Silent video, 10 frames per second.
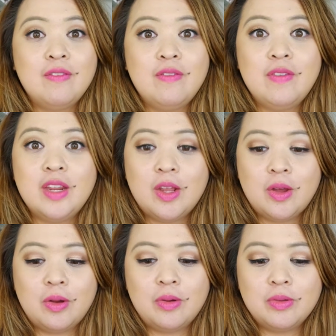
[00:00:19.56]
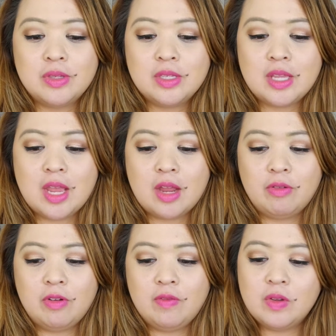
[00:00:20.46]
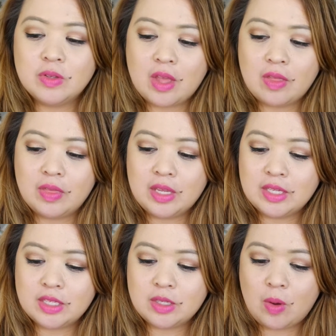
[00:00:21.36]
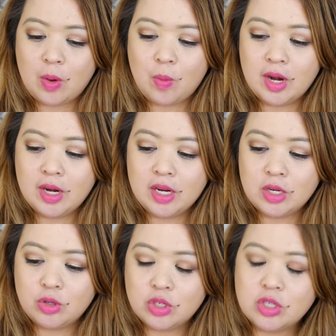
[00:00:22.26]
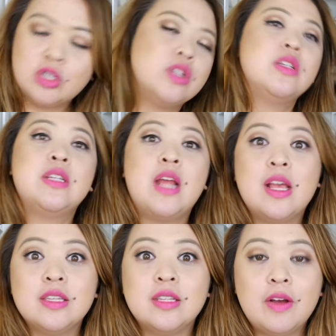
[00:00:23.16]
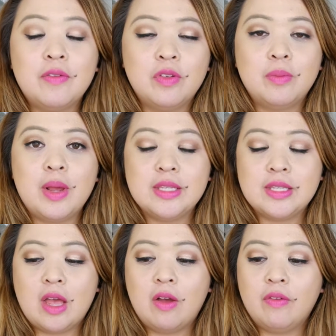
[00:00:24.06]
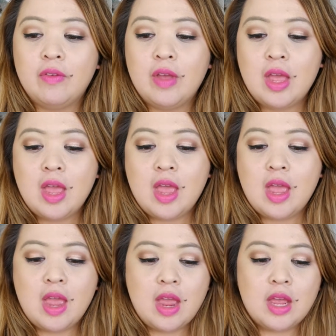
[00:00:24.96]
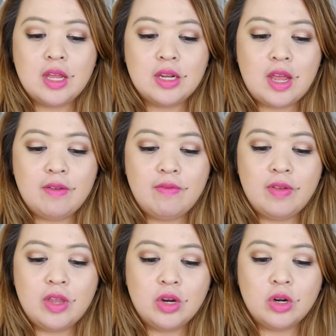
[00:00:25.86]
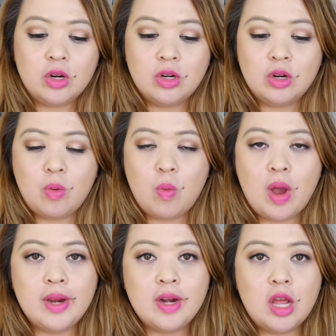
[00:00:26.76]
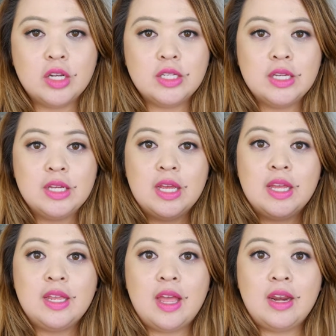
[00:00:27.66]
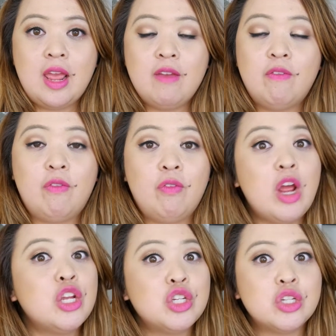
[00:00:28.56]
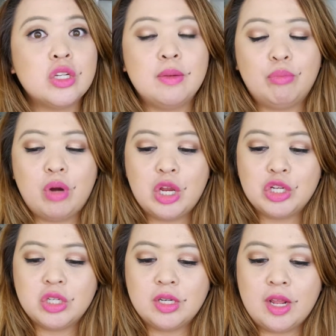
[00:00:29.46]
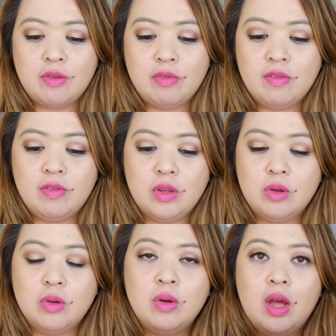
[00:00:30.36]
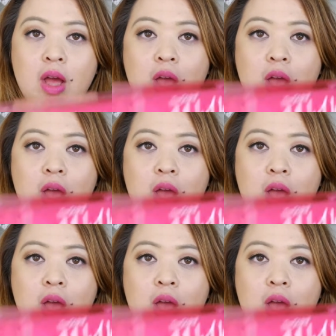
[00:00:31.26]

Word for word: videos and reviews on this, so I wanted to test it out for myself, and I figured why not get a fresh impression and review.